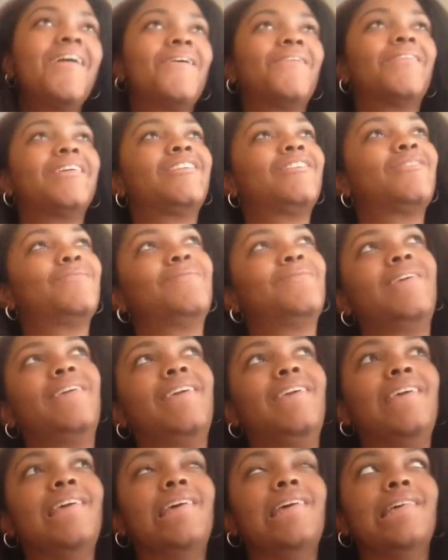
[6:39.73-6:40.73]
which will
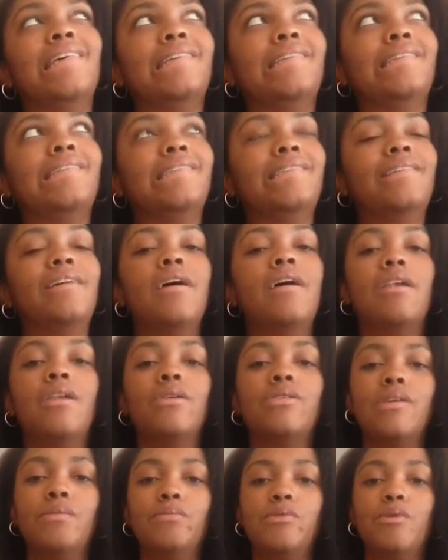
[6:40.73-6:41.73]
be
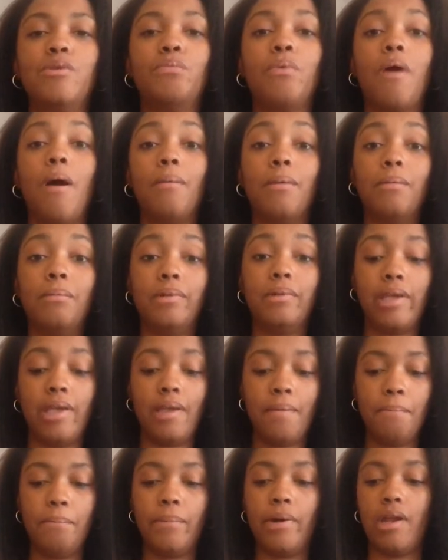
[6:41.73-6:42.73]
no time soon
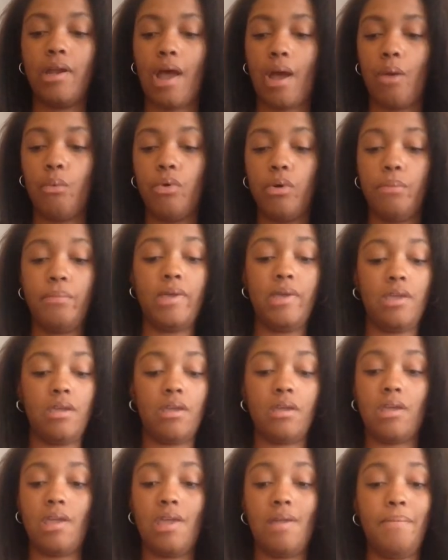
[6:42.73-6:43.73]
probably, but I will
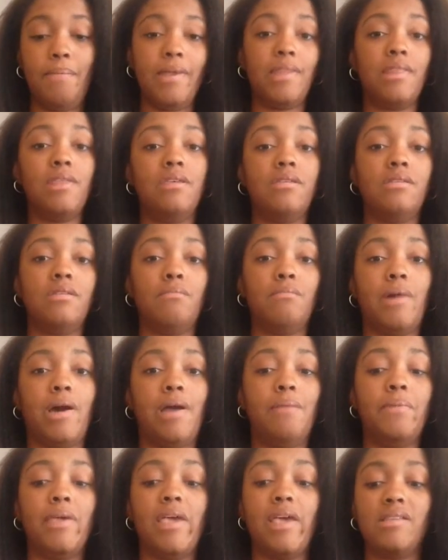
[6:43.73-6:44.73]
be keeping these in
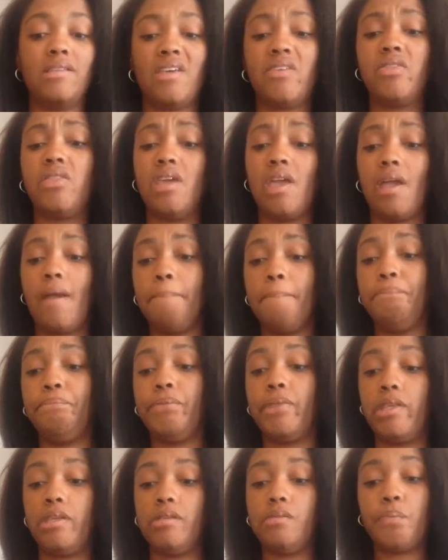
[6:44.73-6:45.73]
mind because I think
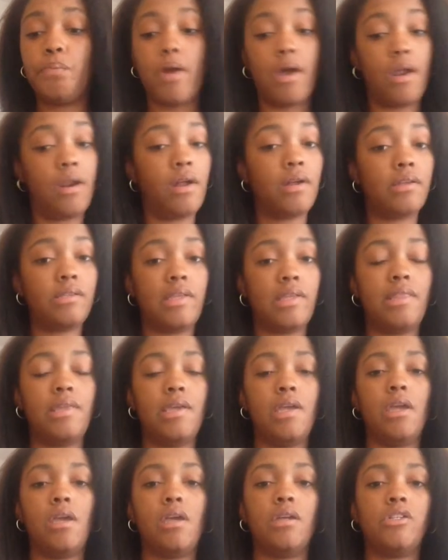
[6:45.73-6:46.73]
these products, I
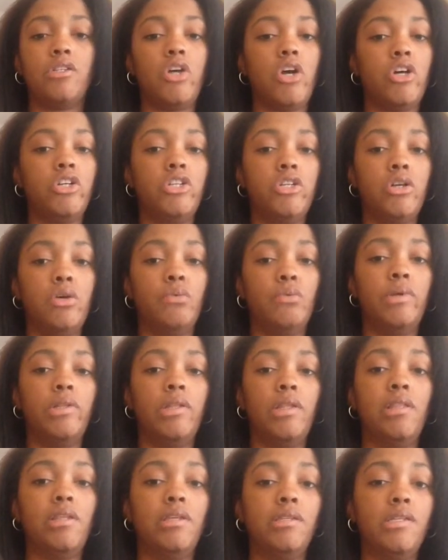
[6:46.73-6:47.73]
think Tasha
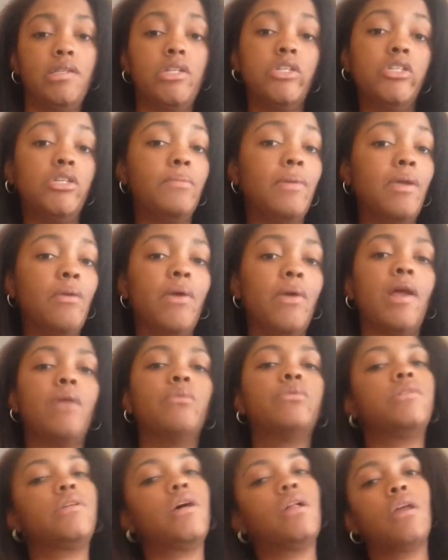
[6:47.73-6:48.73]
really listened to me when
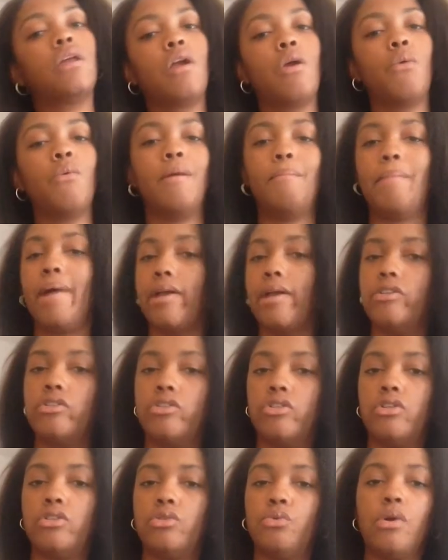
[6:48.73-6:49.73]
I was telling her what my
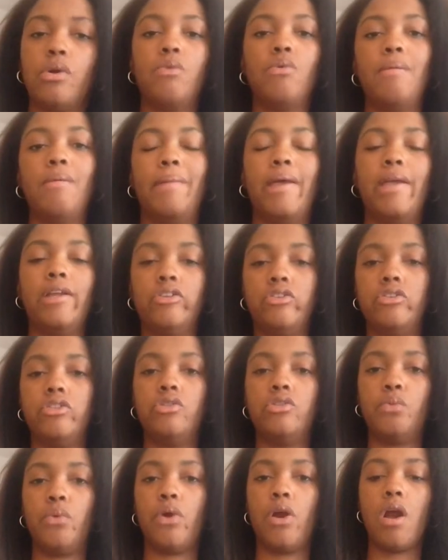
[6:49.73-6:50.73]
concerns were and what my
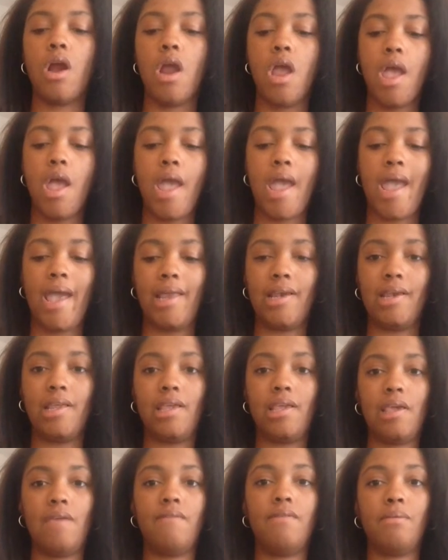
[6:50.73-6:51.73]
interests were, and
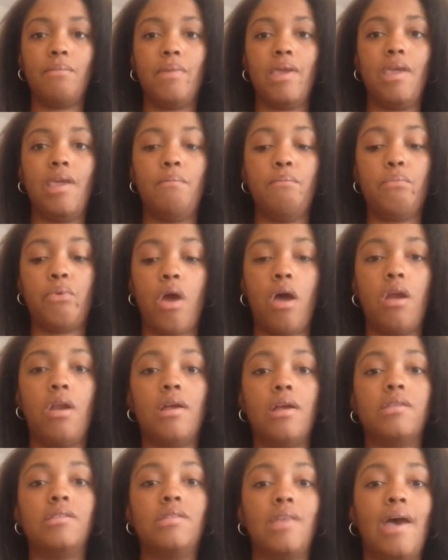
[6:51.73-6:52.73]
giving me
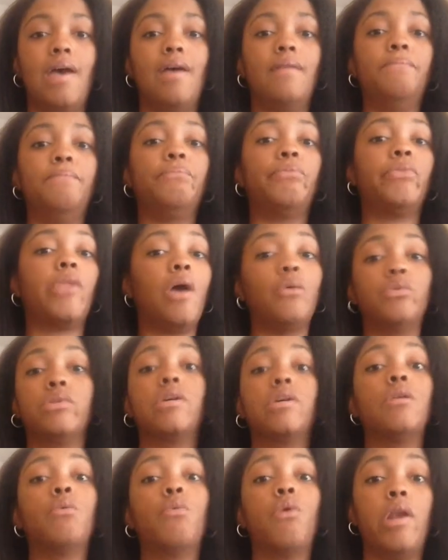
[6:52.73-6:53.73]
products that I was
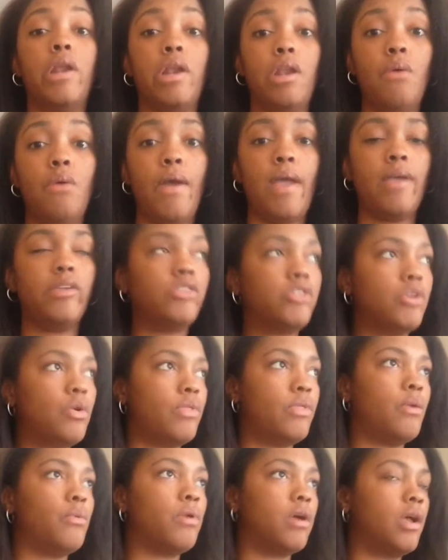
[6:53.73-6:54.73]
going to want anyway, and
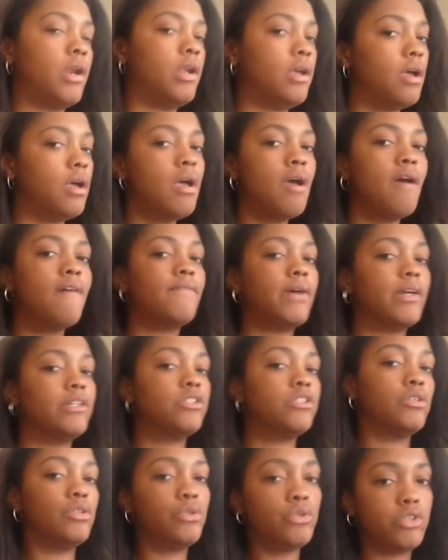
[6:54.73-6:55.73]
so they were going to
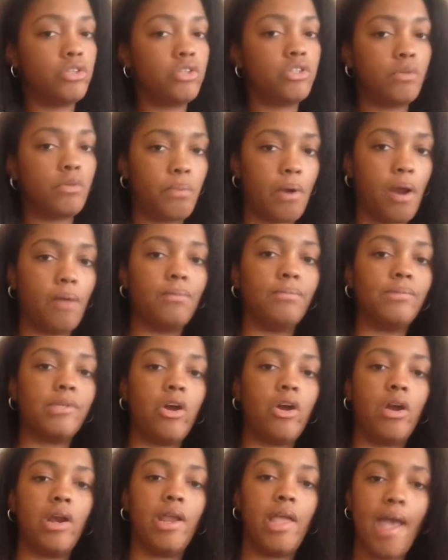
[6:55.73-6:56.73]
find solutions to problems
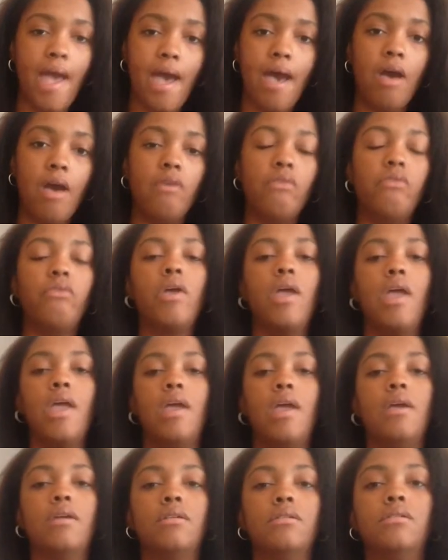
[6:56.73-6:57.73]
I already have,
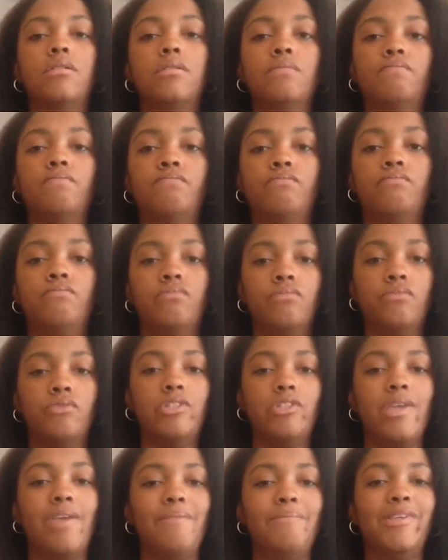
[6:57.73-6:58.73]
and
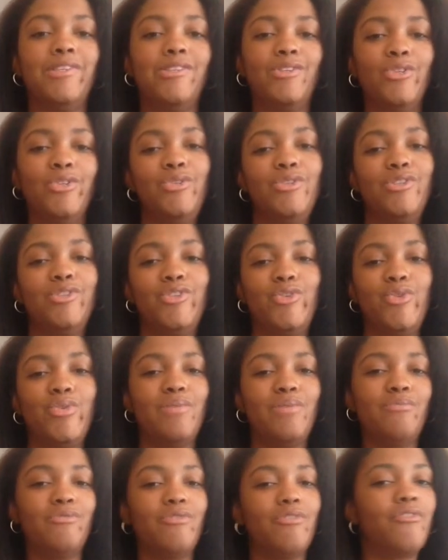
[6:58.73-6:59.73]
she gave me solutions to
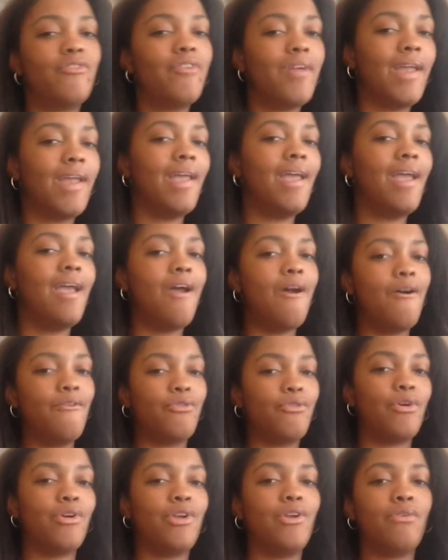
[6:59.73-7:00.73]
them for free
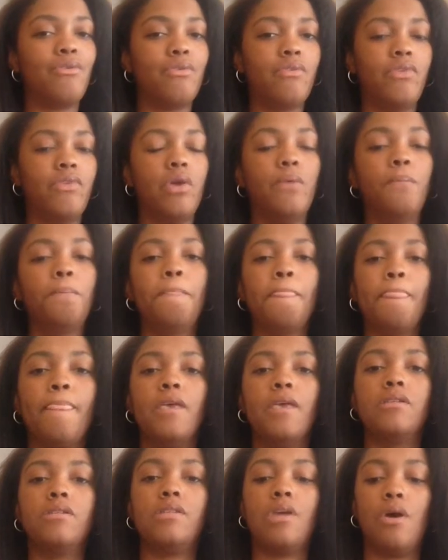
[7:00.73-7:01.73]
for your review.
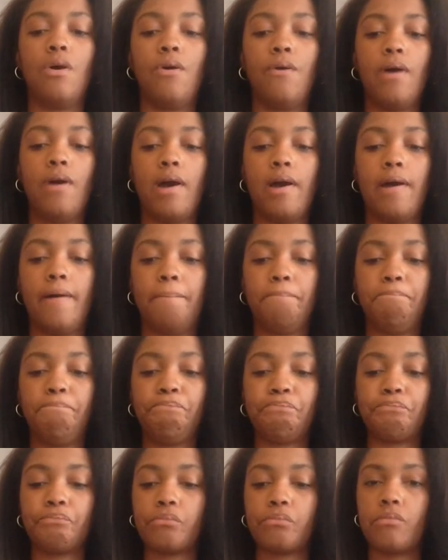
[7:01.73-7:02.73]
So
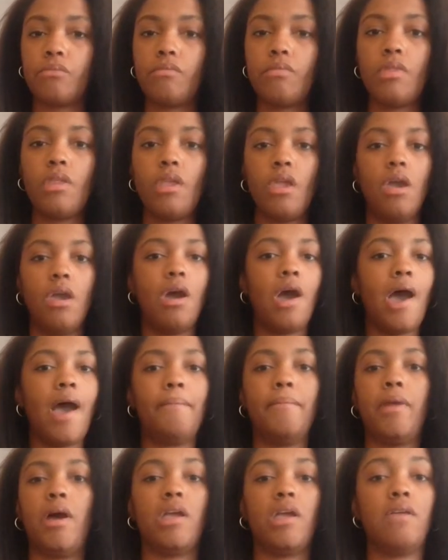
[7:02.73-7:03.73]

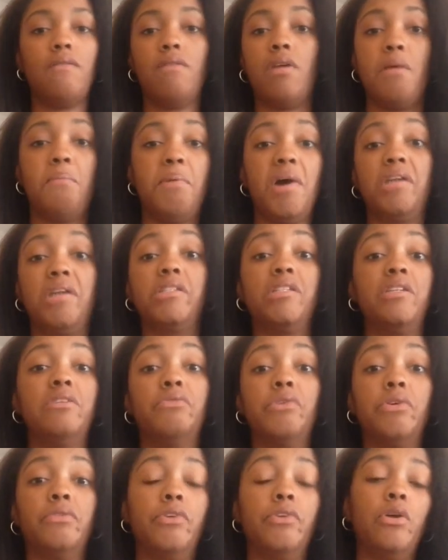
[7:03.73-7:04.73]
I'm not giving a
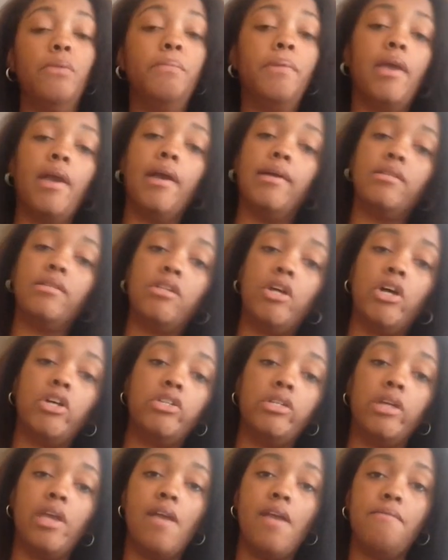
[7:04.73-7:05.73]
positive review because
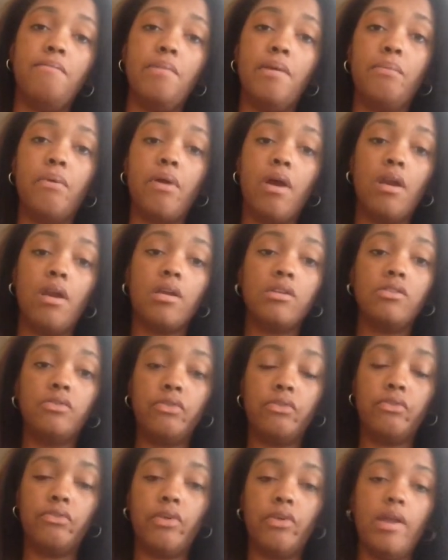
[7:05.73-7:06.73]
Tasha gave me products
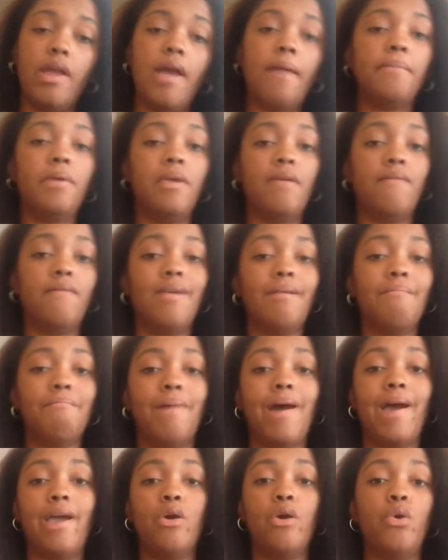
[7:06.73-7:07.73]
for free. I'm giving
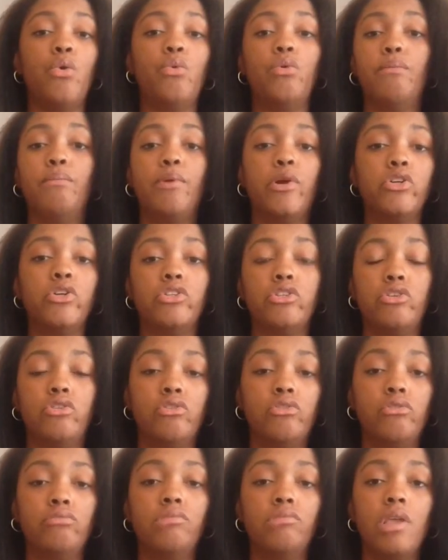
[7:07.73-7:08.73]
my own
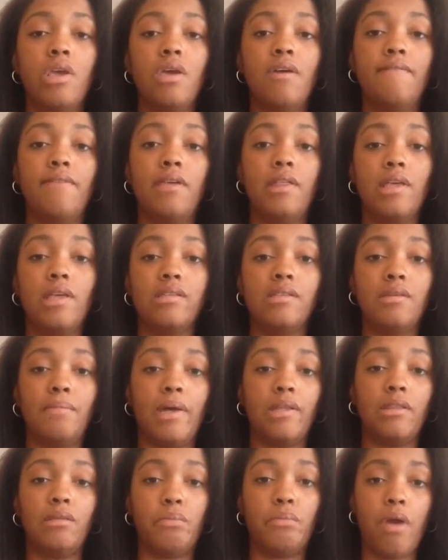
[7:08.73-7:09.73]
personal feelings
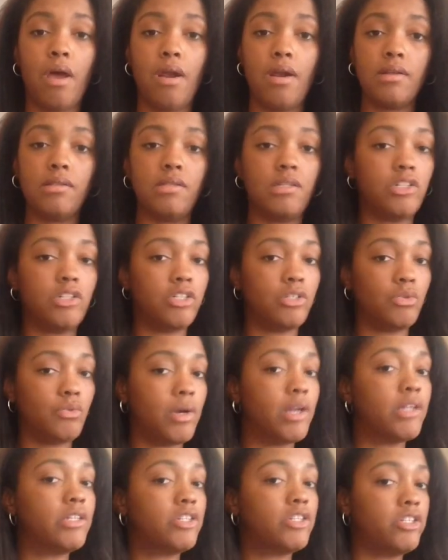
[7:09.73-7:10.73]
about the products and just
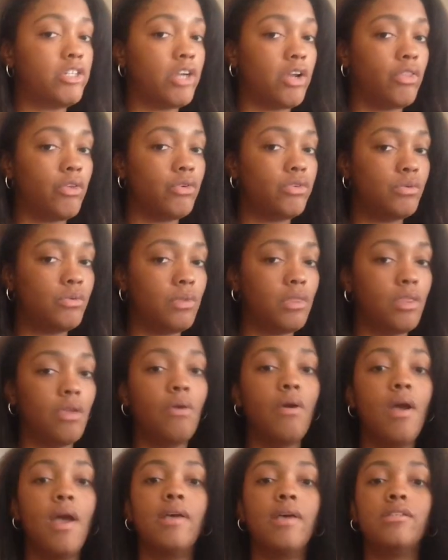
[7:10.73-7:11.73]
wanted to share those with
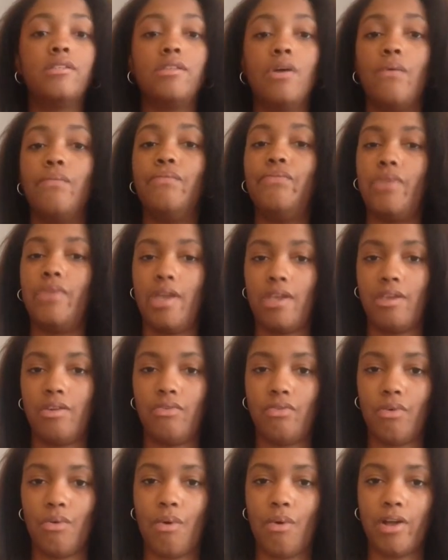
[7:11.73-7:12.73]
you. So thank
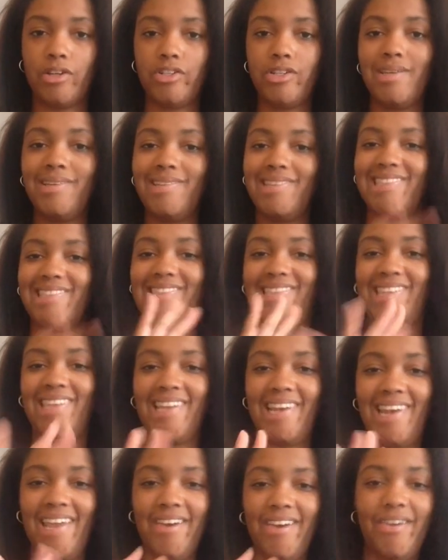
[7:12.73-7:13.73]
you for watching.
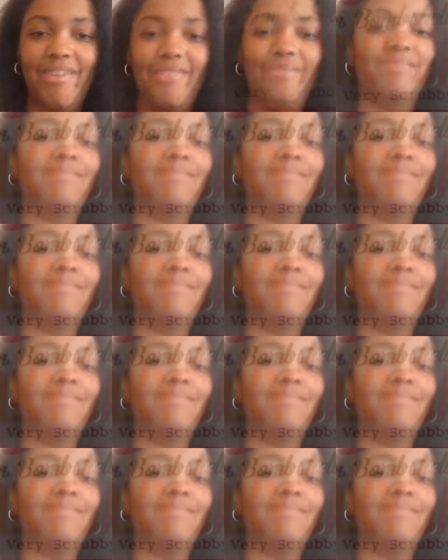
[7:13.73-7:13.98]
See you later.